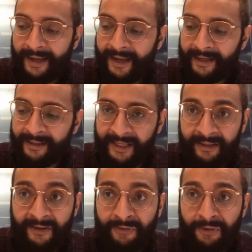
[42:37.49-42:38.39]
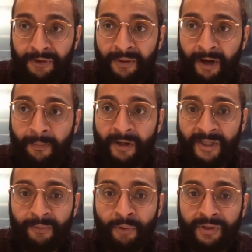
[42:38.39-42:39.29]
And they can definitely learn about our
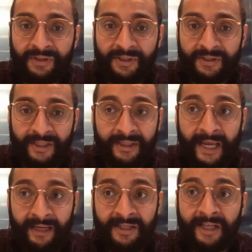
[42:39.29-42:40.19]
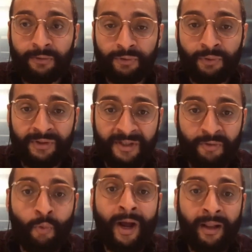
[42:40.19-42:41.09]
part-time courses and take those
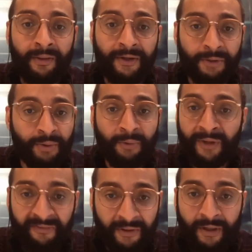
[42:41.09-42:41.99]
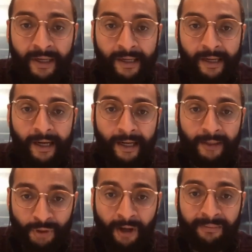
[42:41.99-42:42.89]
courses while they're doing whatever
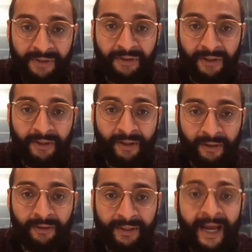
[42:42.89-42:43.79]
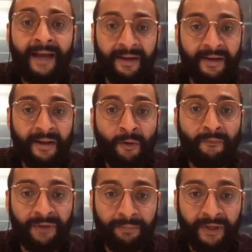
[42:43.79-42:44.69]
jobs that they're currently at, and
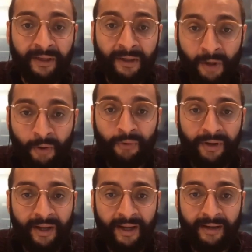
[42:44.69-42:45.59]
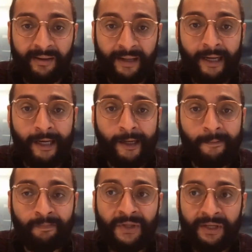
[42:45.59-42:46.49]
hopefully bring code and
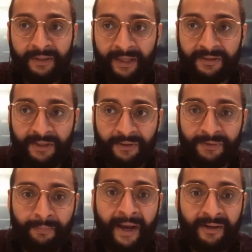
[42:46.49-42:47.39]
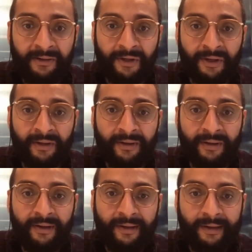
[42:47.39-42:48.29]
data skills back to their